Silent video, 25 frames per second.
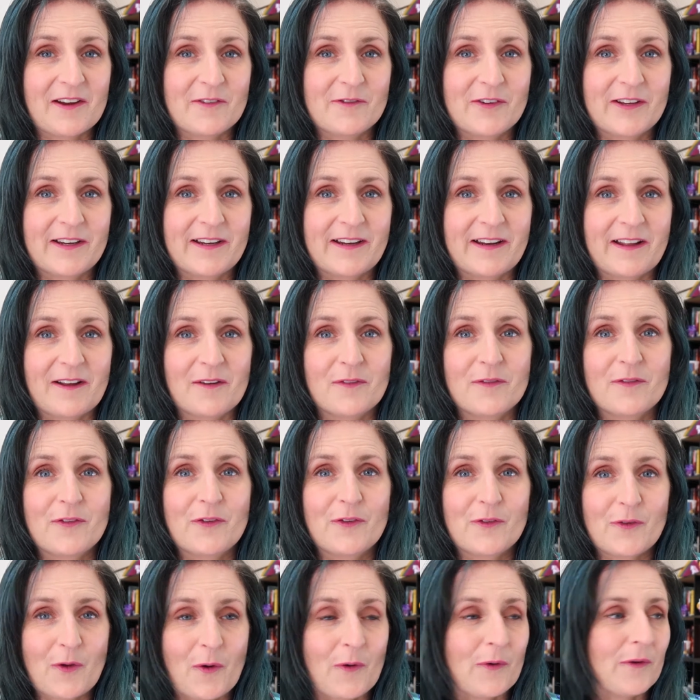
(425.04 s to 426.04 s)
I read enough.
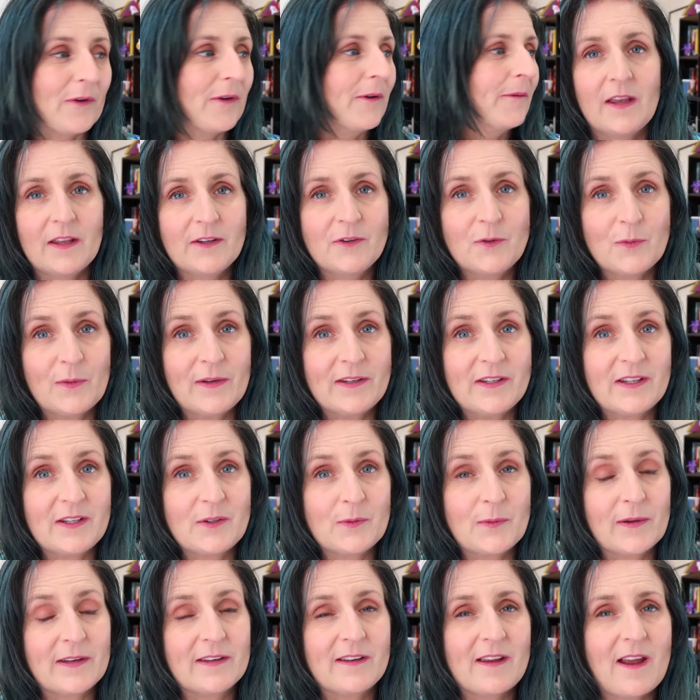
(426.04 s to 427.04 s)
So in
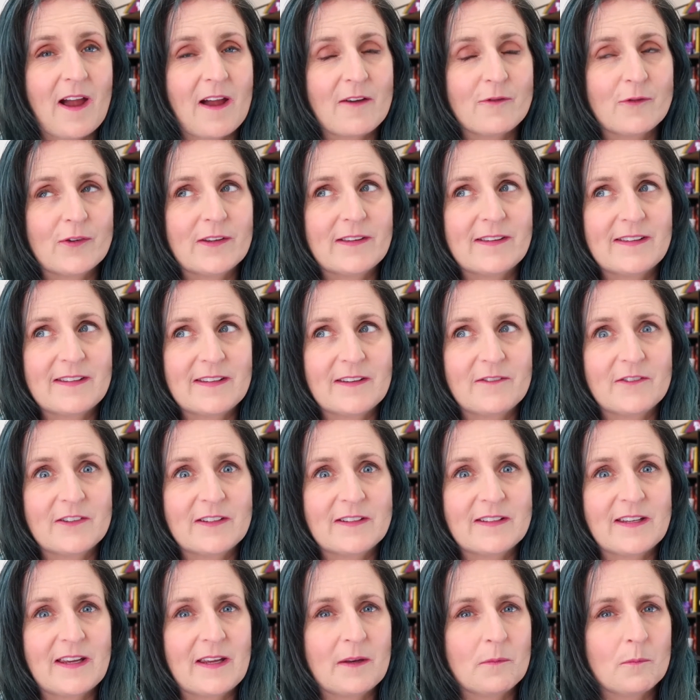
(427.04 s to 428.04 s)
2020 I read
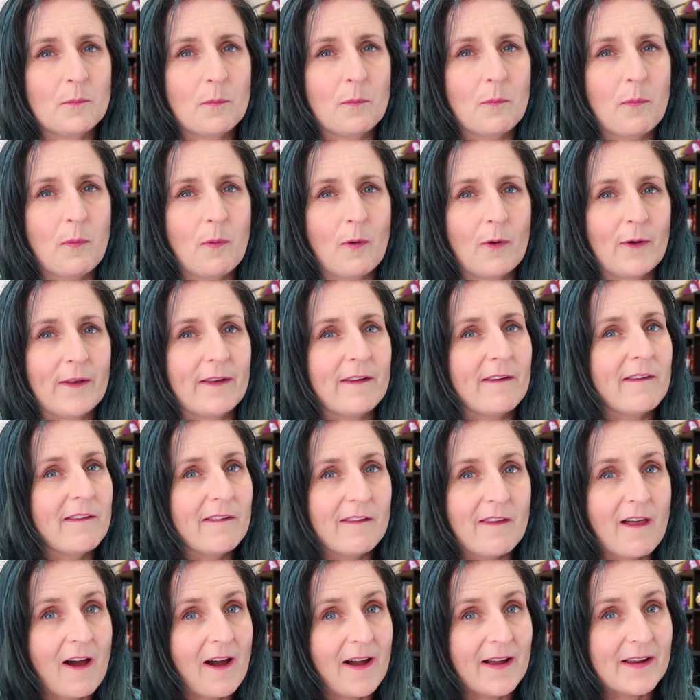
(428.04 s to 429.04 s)

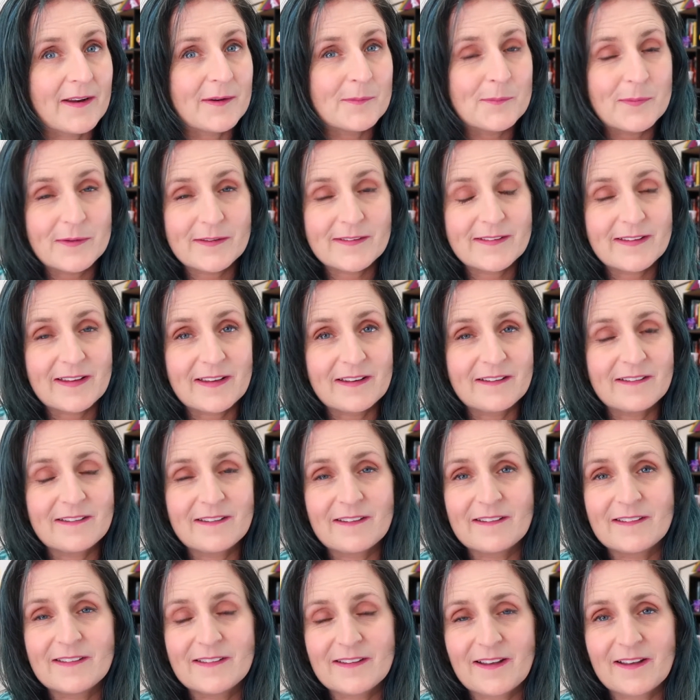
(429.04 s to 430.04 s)
17.9%
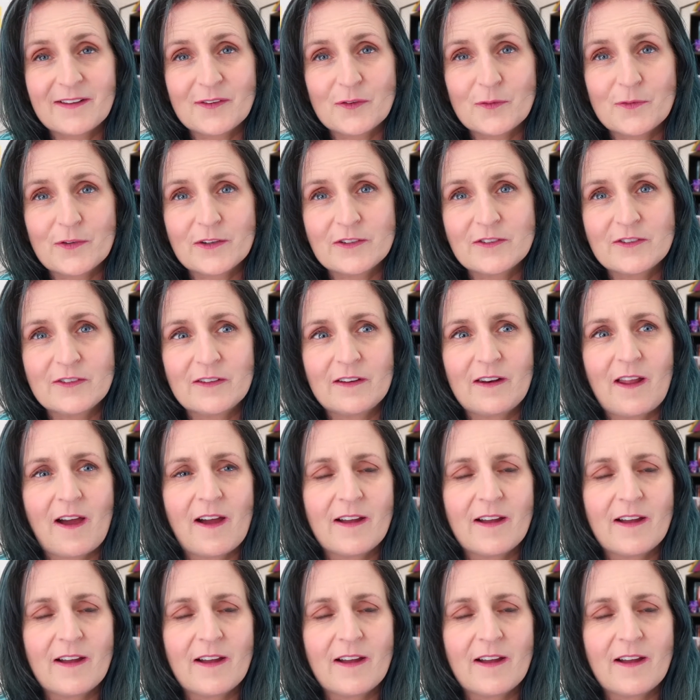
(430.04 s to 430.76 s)
science fiction.